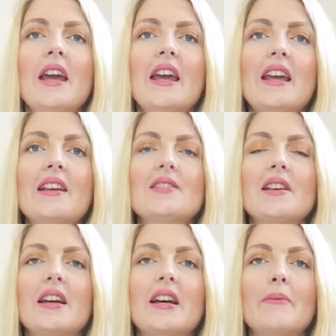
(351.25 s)
is
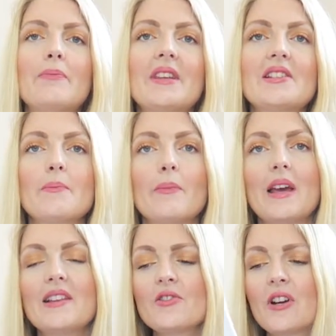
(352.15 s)
this
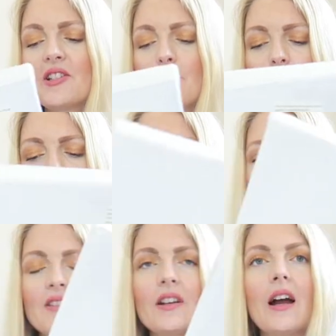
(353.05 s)
mattress
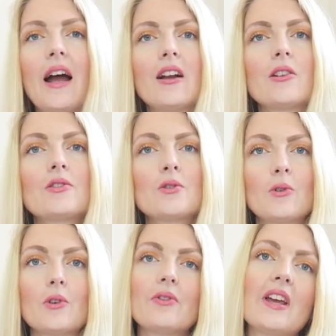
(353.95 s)
protector. I got
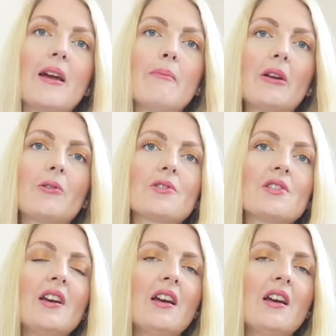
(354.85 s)
two of them because